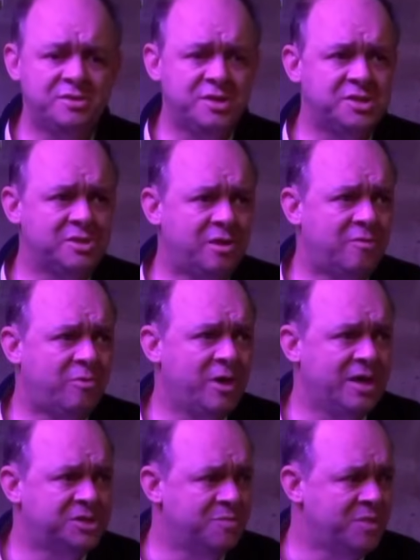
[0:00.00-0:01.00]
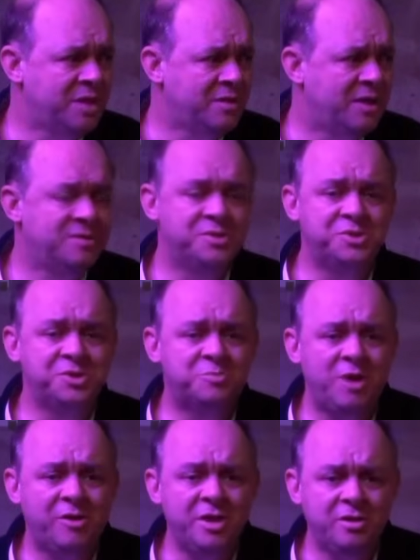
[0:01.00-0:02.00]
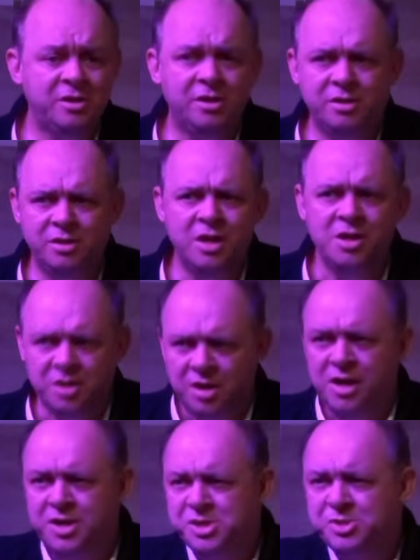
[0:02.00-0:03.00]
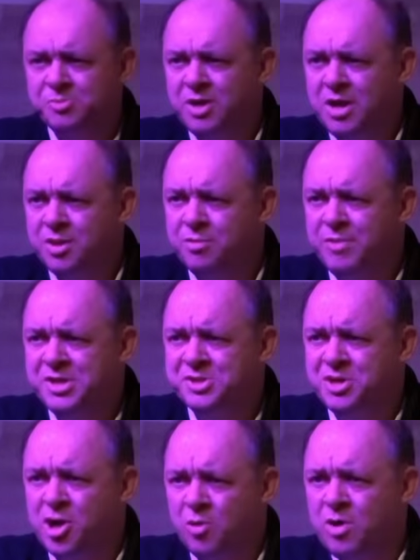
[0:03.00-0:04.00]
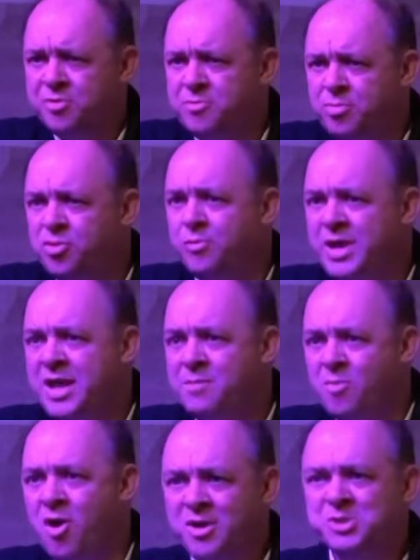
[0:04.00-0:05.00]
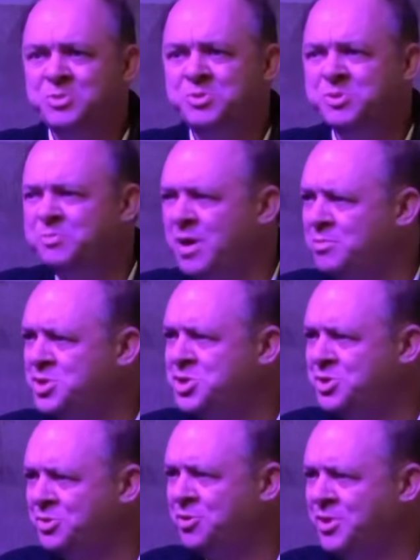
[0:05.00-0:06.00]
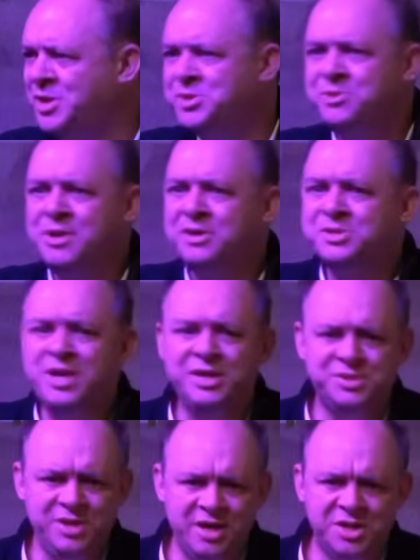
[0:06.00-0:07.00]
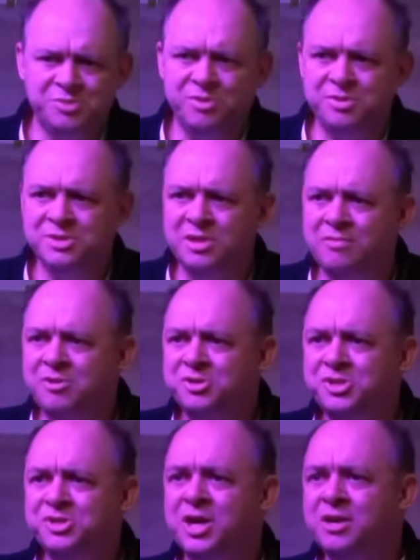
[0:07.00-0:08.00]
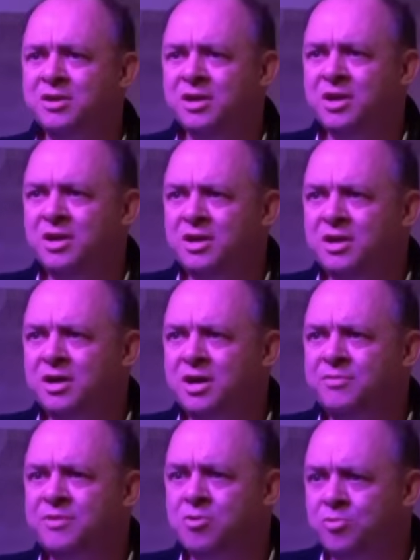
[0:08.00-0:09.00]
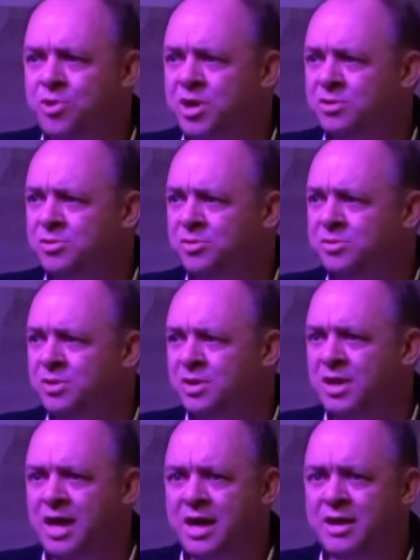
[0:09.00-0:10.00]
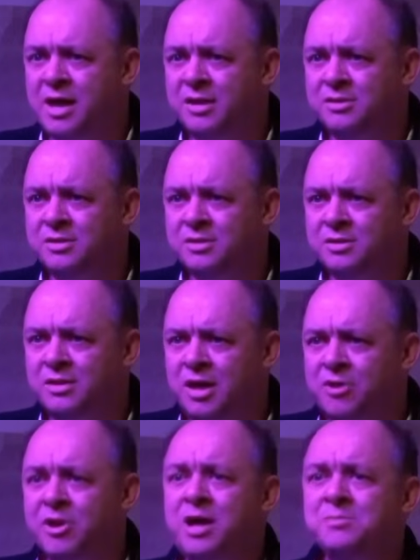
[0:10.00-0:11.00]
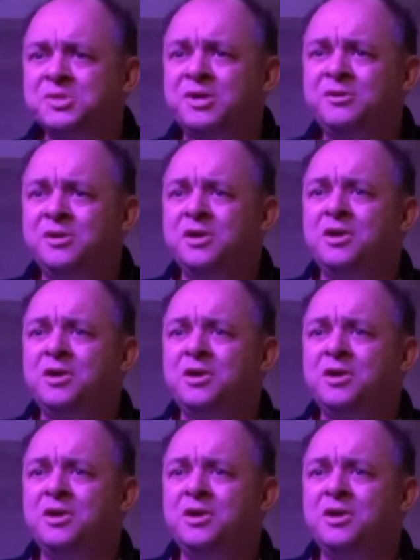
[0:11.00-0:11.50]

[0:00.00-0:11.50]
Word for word: out that Slavoj has something like this as well. He, in his uh, the recent co-authored book, Reading Marx, which was published early in two thousand eighteen, it's with Slavoj Žižek, uh, Frank Ruda, and Egon Hamza.